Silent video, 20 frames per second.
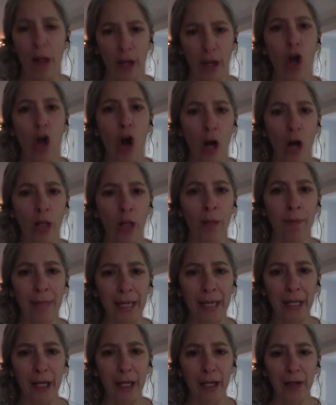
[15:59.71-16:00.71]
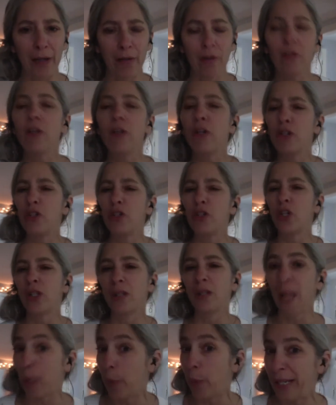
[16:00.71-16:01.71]
and call a meeting, just
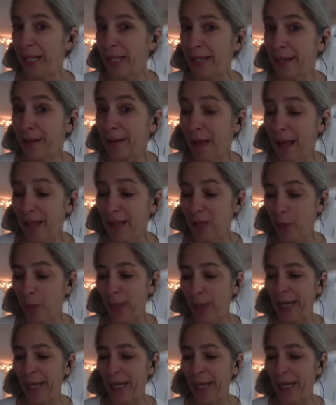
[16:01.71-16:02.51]
like we did last week.